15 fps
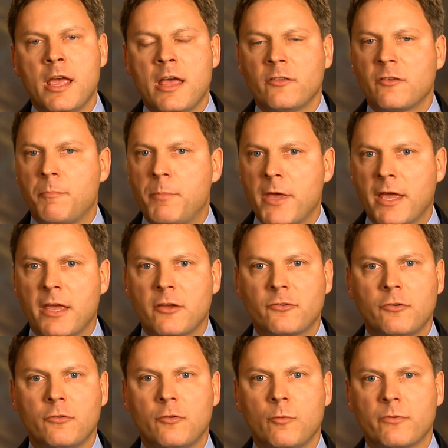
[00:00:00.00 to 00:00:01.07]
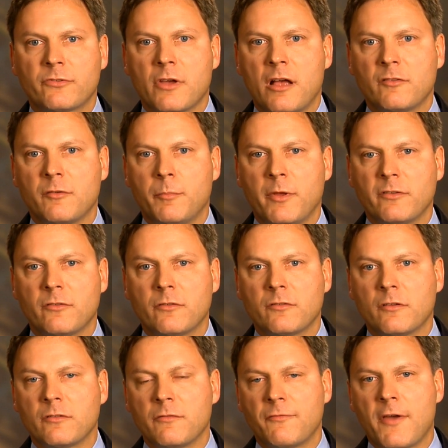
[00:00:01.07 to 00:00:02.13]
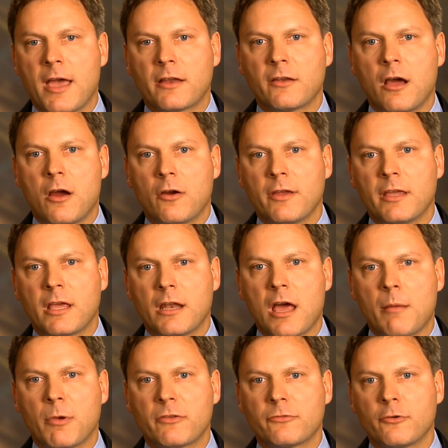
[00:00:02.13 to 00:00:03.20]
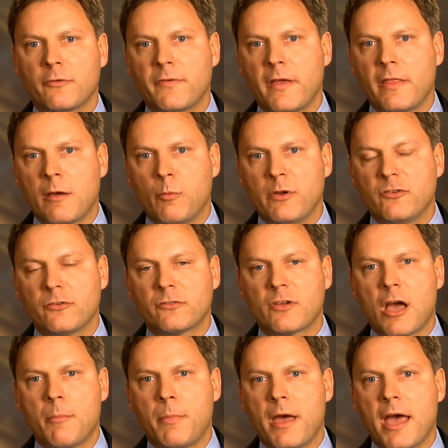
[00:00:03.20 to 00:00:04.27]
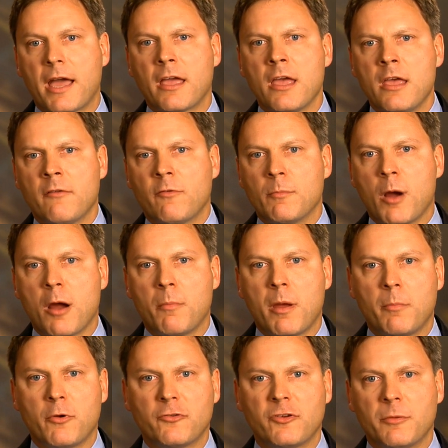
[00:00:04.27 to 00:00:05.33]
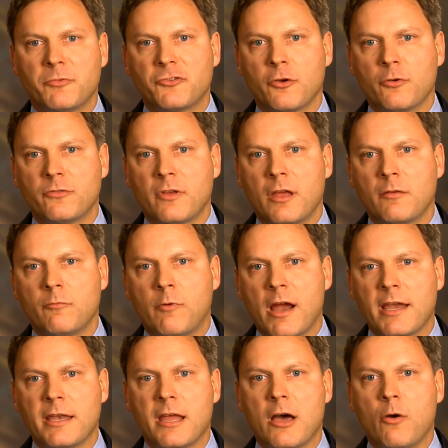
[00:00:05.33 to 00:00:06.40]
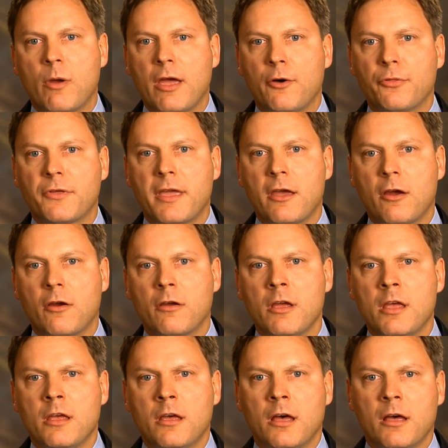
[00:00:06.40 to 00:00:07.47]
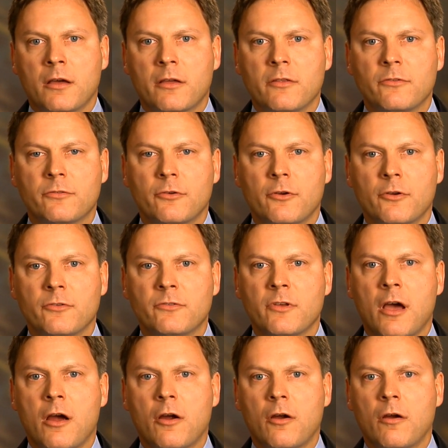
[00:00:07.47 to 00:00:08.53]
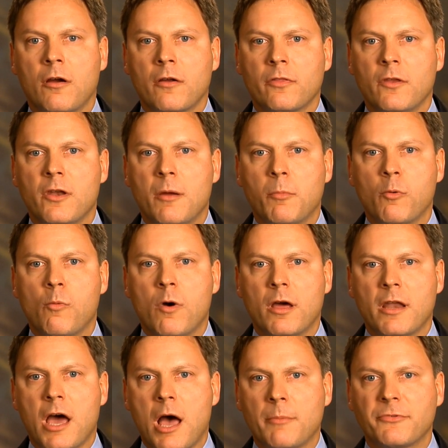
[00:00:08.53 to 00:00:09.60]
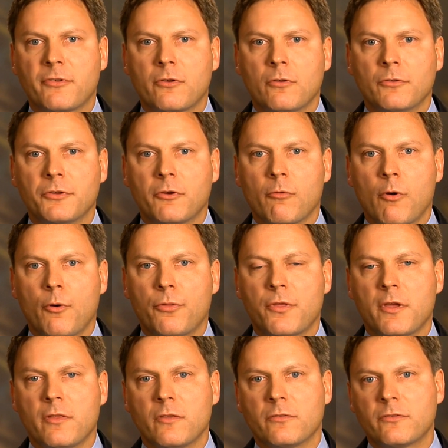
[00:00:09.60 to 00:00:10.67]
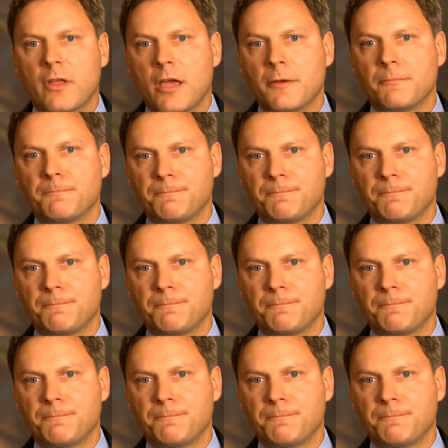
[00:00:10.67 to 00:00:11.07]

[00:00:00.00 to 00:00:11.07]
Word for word: It's a big issue to Wisconsin businesses. In fact, our economic survey that we just got back from our membership shows that right now healthcare uh, concerns are the number one obstacle to growth in the state.